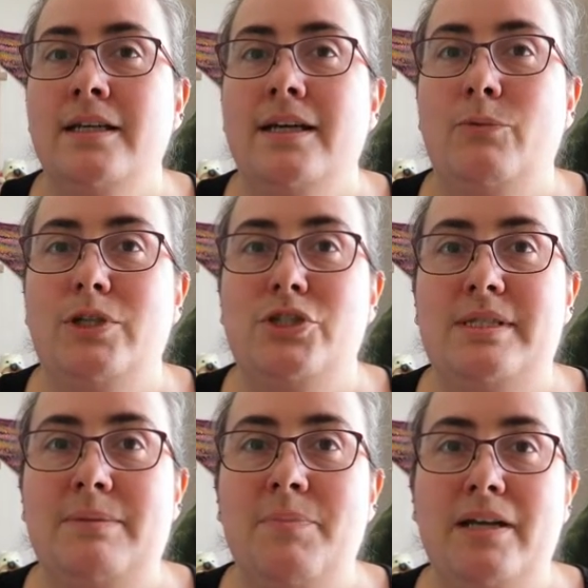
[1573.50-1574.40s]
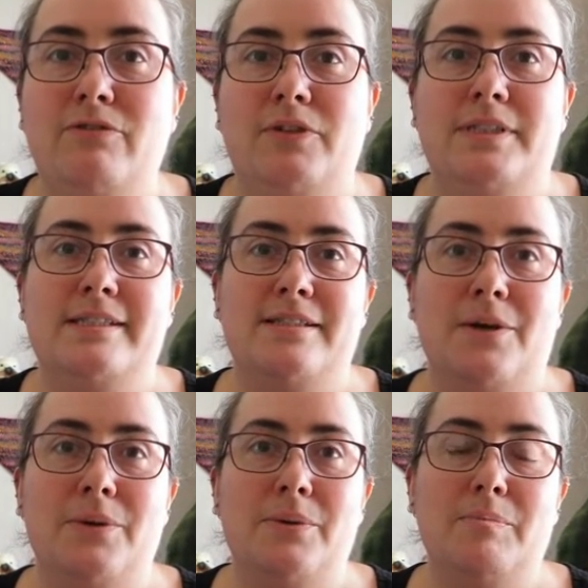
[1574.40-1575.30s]
which is in Bedford.
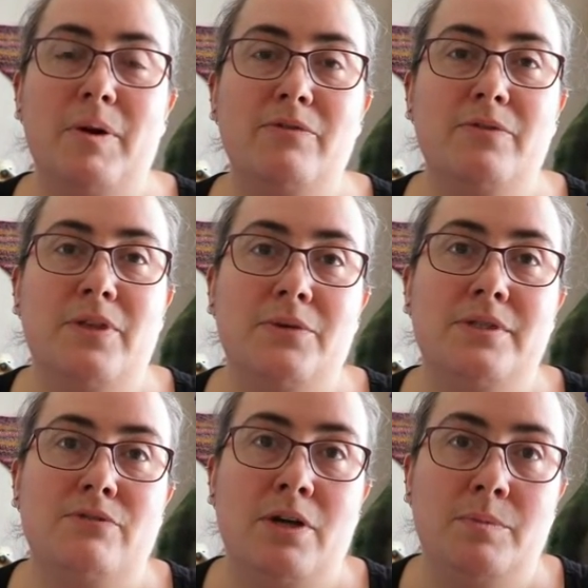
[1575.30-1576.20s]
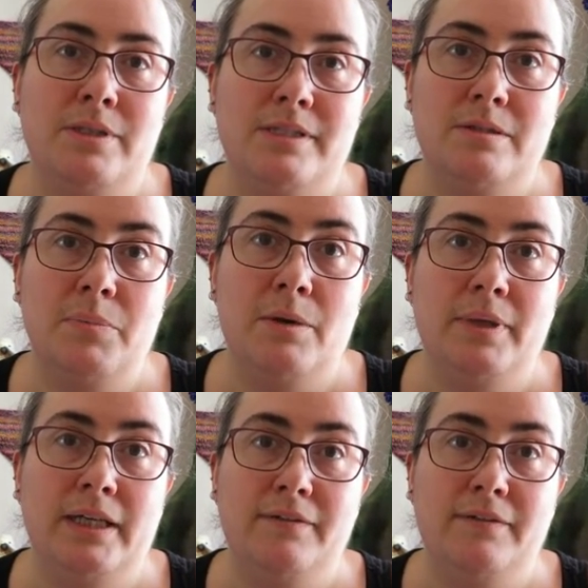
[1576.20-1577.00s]
So both of those are open to the public.